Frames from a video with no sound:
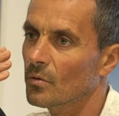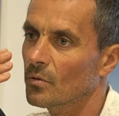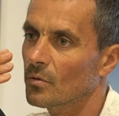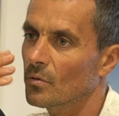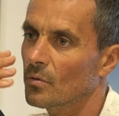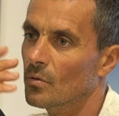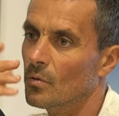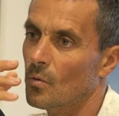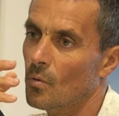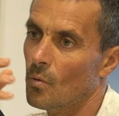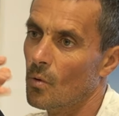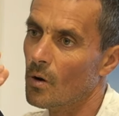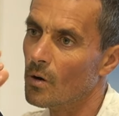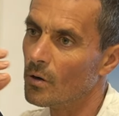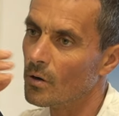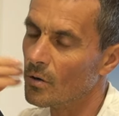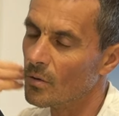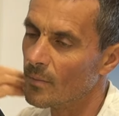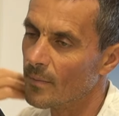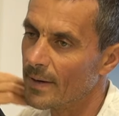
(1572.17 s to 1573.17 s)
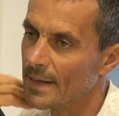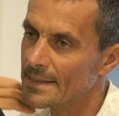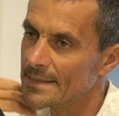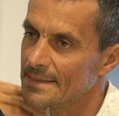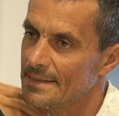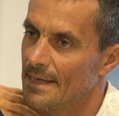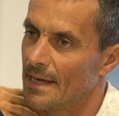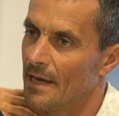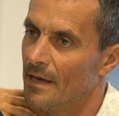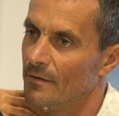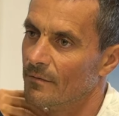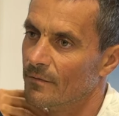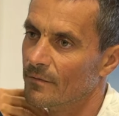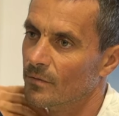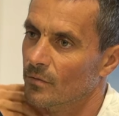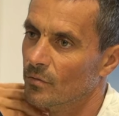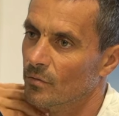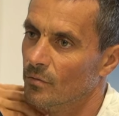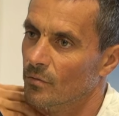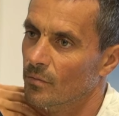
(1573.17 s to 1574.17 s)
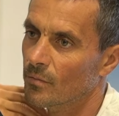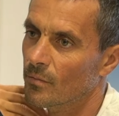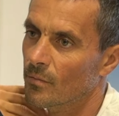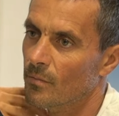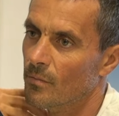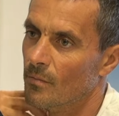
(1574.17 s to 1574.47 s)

to work on myself, to